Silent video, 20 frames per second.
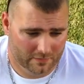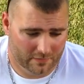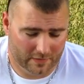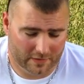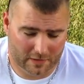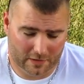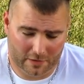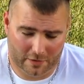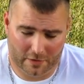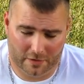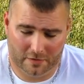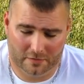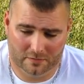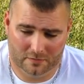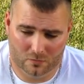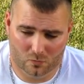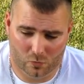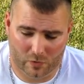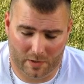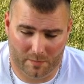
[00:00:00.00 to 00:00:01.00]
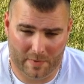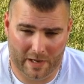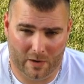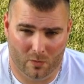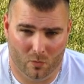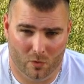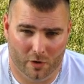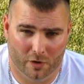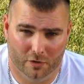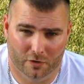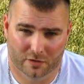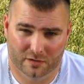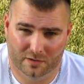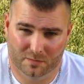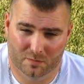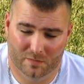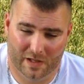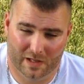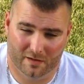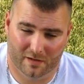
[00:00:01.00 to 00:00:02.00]
The gun, when I'm at work,
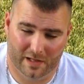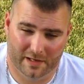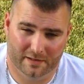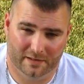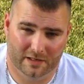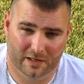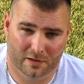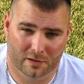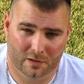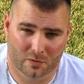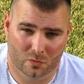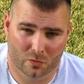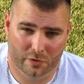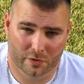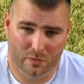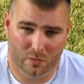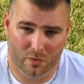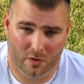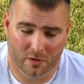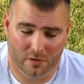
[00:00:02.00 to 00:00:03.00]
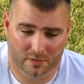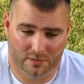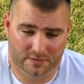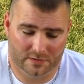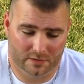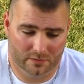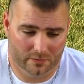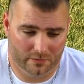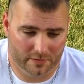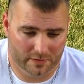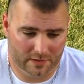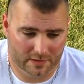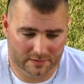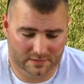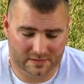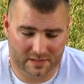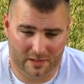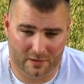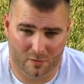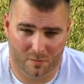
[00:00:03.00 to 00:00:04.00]
I'm not allowed to carry one at work, so the
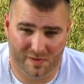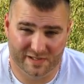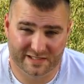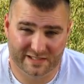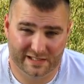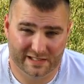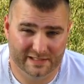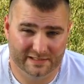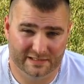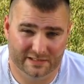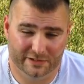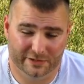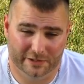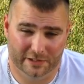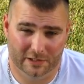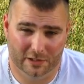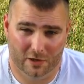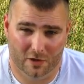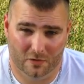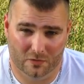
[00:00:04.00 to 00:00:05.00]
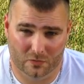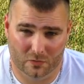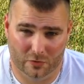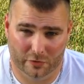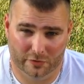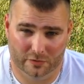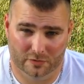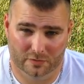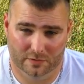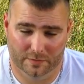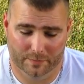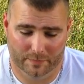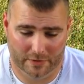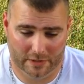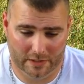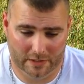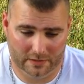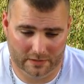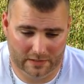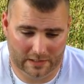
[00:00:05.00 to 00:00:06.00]
gun's not on my side till I get off work.
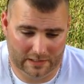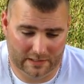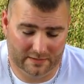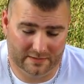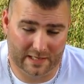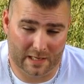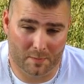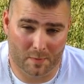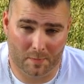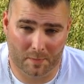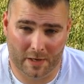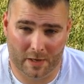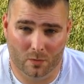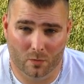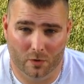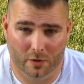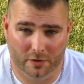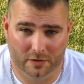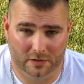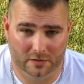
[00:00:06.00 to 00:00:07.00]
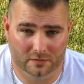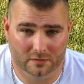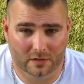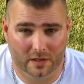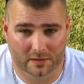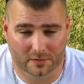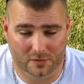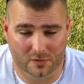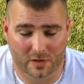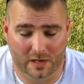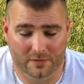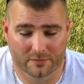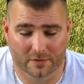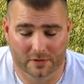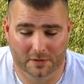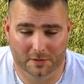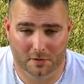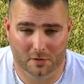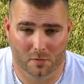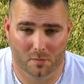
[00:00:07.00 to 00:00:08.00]
But anytime I'm not working, I do have a
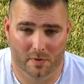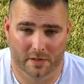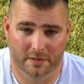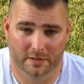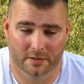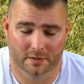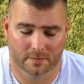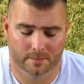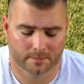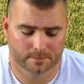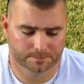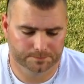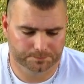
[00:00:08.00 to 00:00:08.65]
gun on my hip.